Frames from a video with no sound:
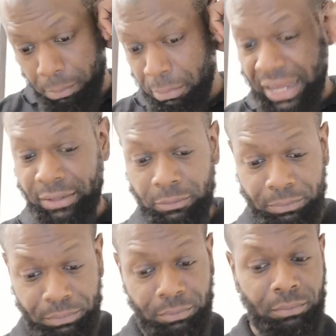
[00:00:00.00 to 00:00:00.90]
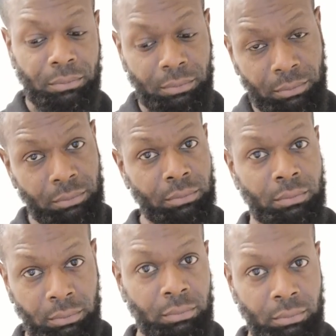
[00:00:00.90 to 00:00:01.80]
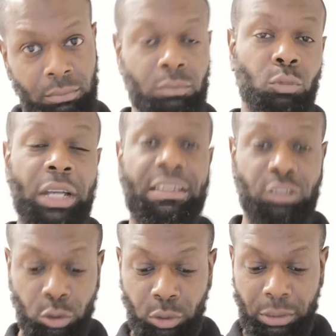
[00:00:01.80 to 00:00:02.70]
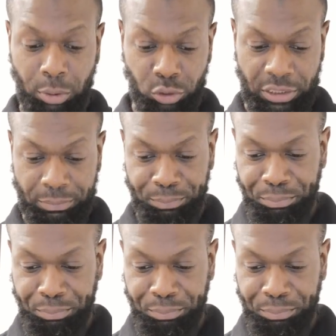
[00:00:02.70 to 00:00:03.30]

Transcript: Men, we have to do the approaching.